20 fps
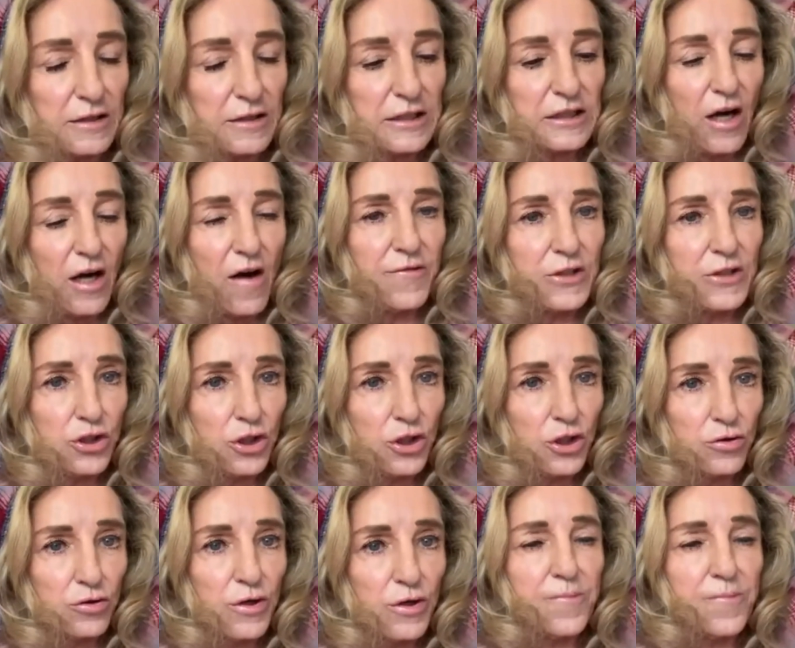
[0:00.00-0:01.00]
starving
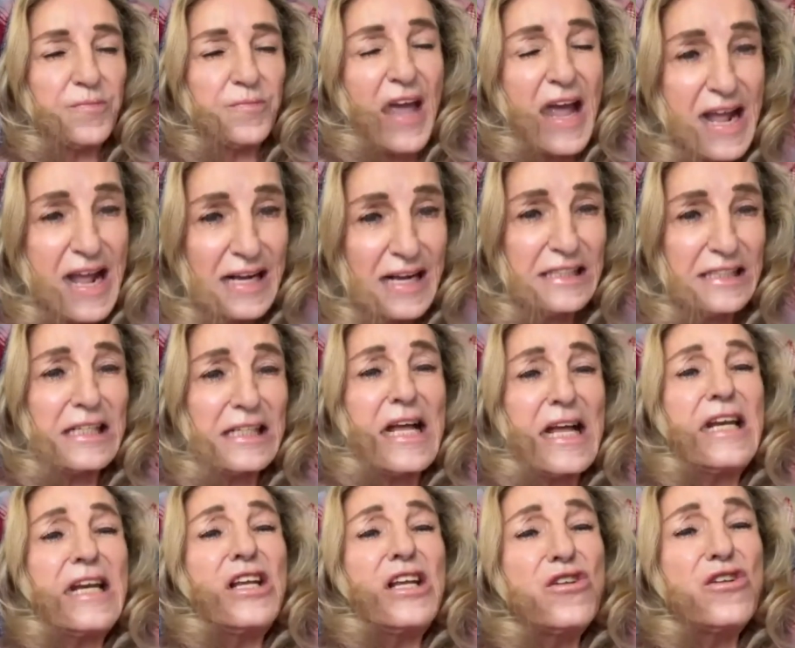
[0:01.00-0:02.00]
children takes
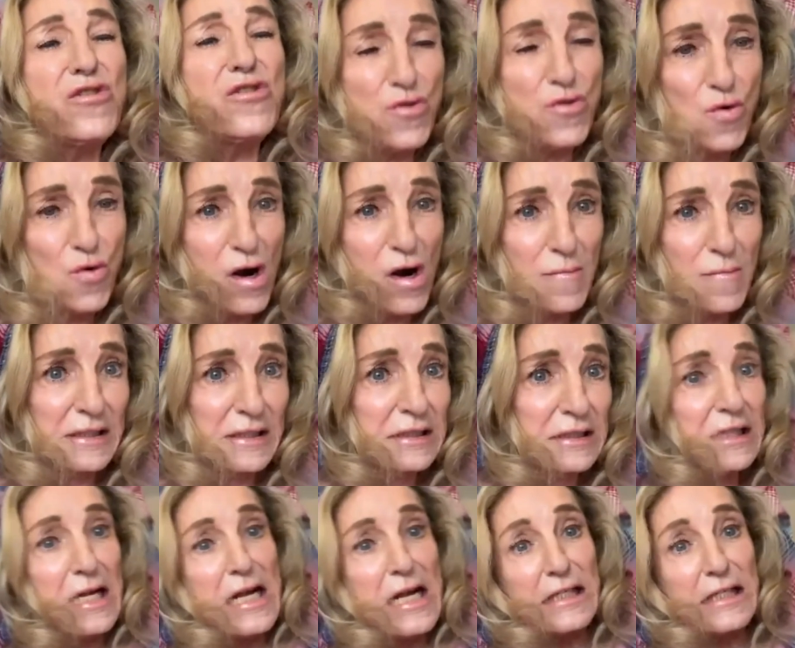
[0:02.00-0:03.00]
an
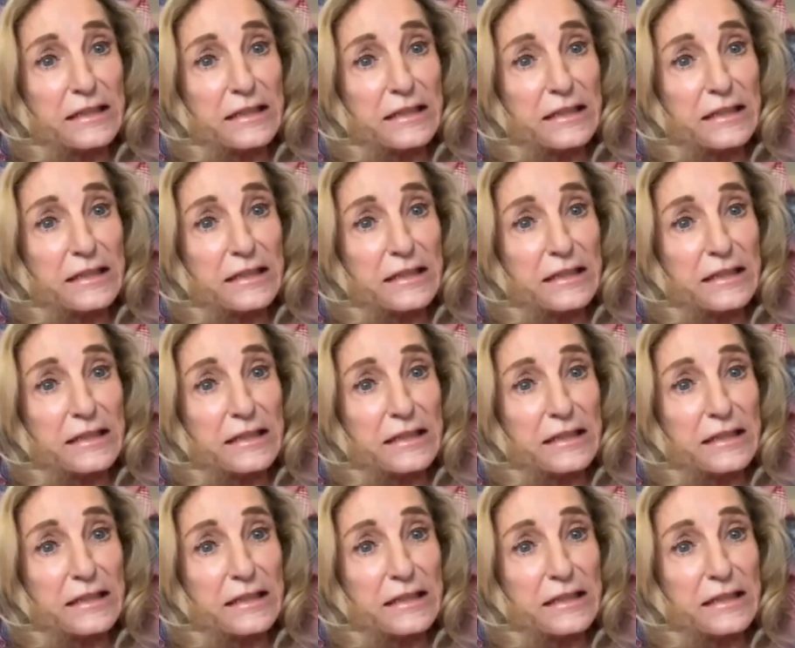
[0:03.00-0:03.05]
enormous